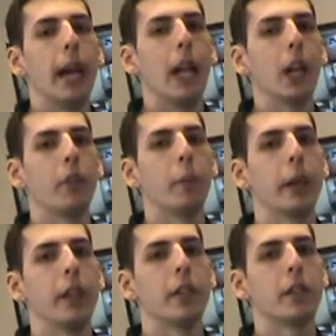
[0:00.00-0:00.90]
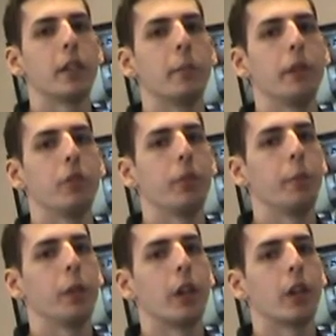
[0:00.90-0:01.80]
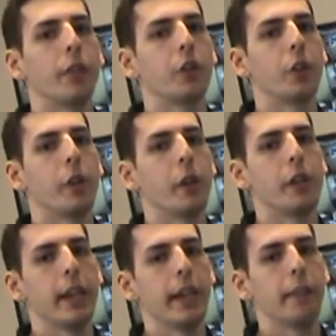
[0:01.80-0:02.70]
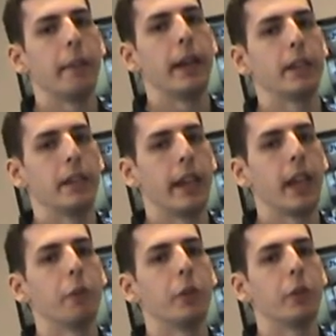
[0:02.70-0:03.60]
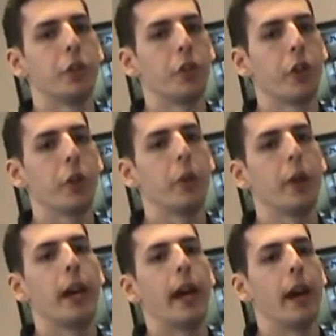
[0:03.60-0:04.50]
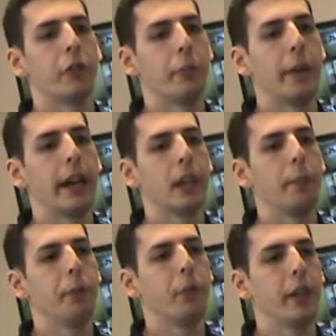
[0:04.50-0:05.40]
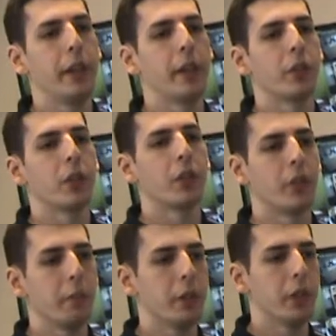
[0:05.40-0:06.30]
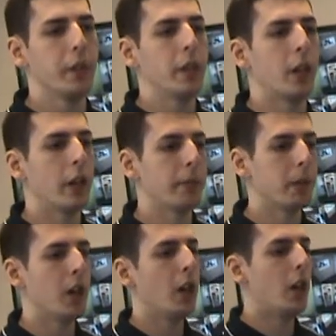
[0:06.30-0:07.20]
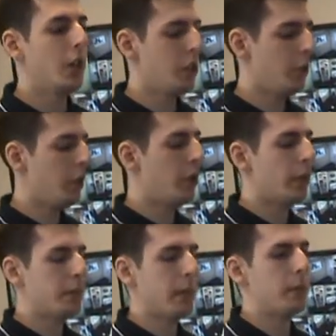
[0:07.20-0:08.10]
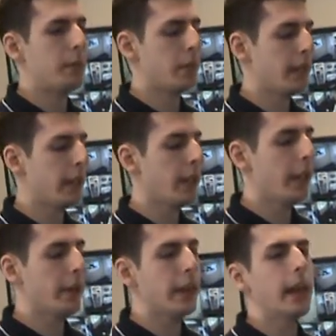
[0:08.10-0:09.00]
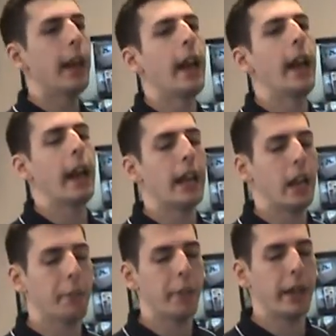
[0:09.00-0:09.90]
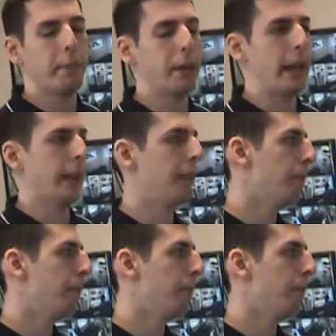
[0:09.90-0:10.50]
Hello everybody, this is Demitri from Yakov Security Tech, and today I'm going to show you how to back up your videos from your DVR onto a USB stick here, and how to play it back.